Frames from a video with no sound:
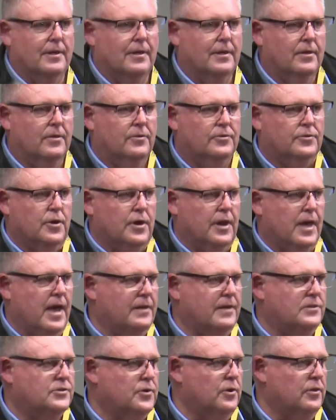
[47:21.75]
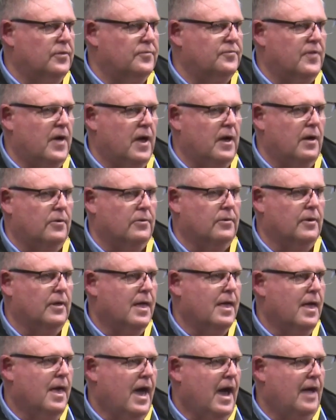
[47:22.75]
38's on the phone,
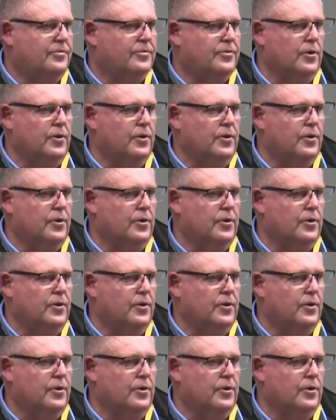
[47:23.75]
at